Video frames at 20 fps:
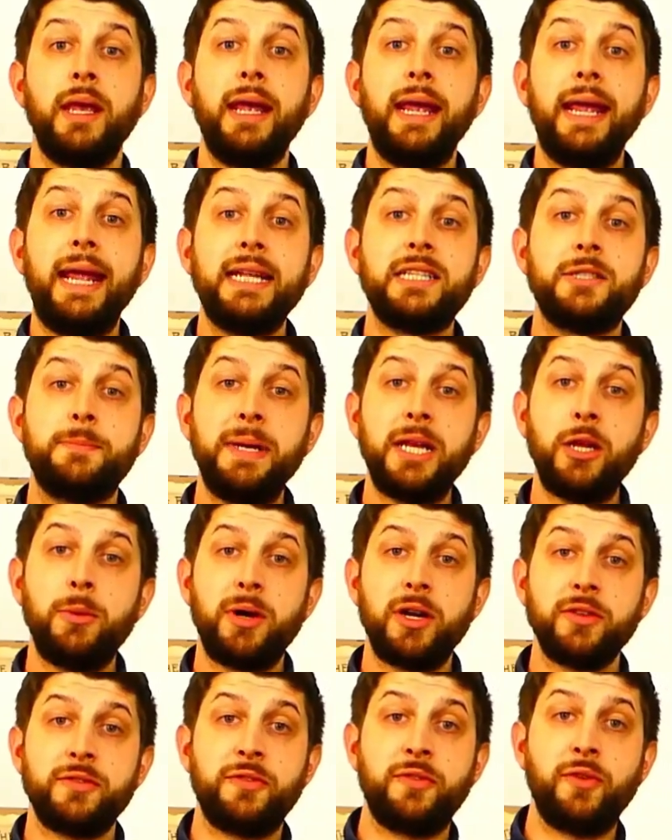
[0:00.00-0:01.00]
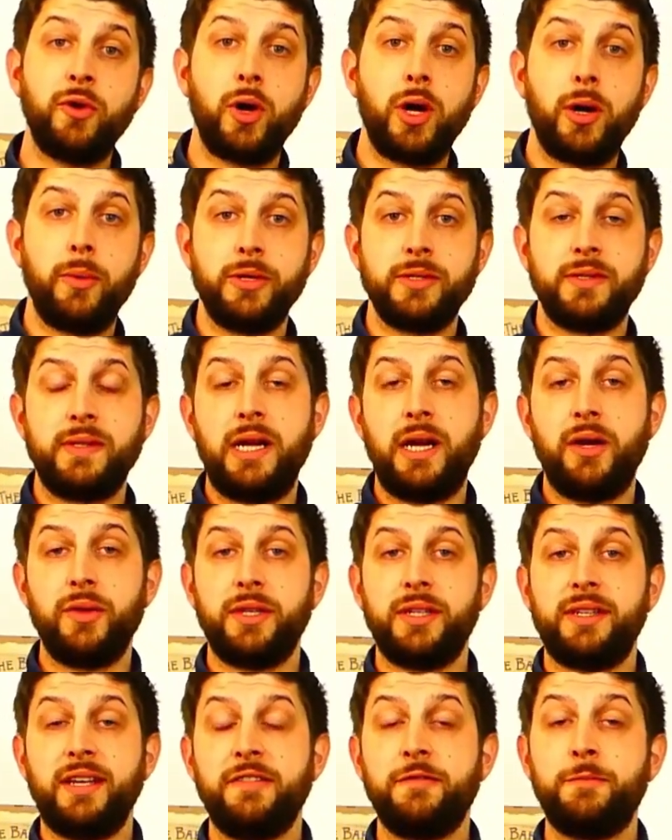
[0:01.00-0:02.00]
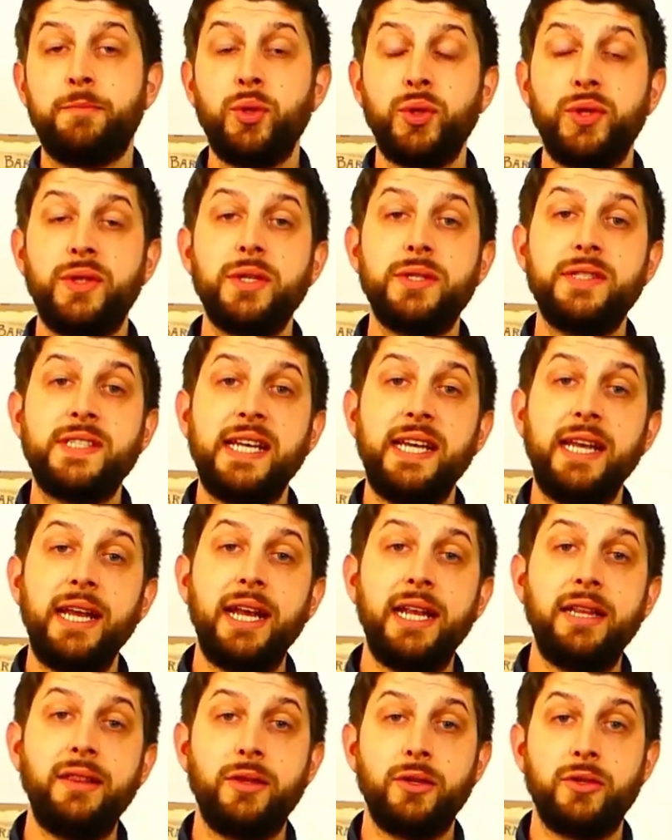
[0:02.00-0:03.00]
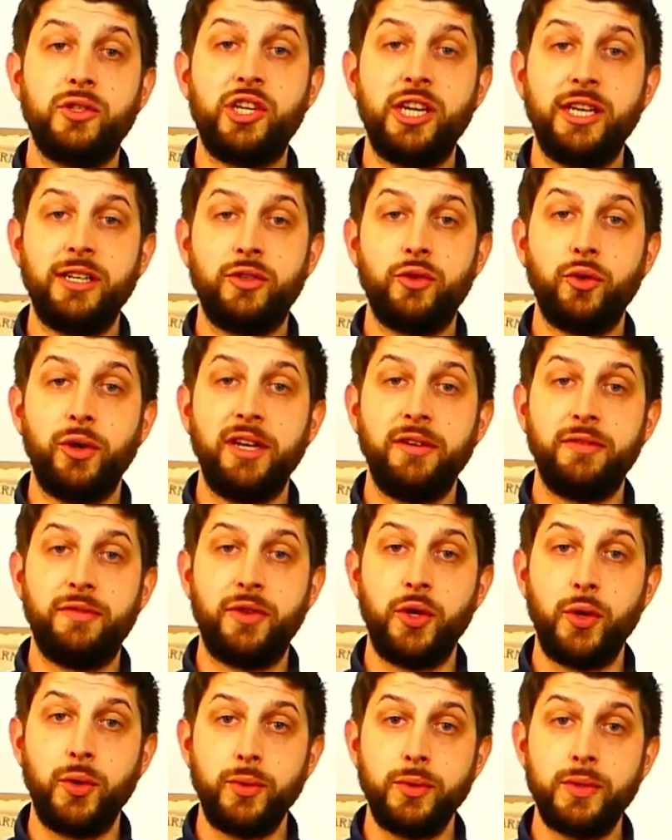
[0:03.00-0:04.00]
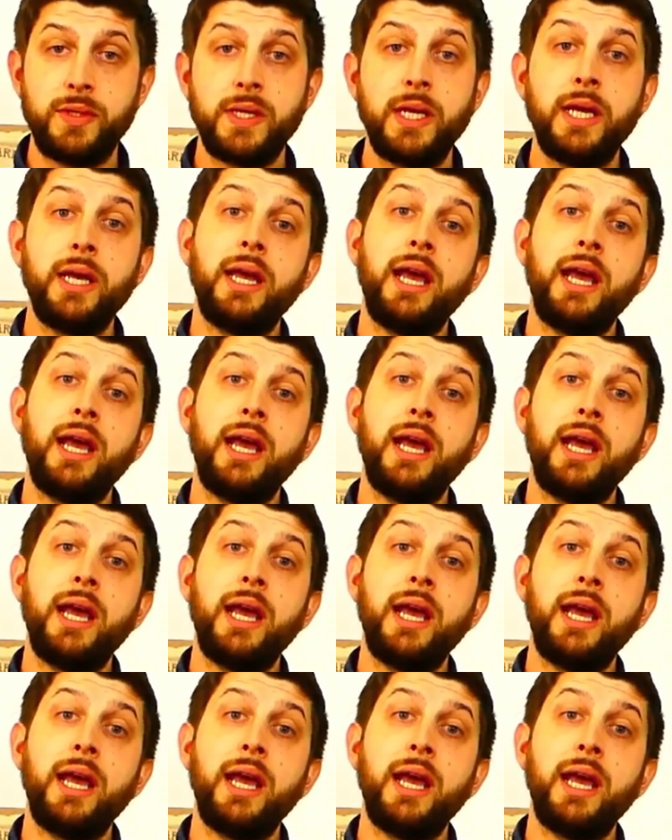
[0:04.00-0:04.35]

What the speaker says: It's been about 4 hours now that I've put the tea in the gin to infuse.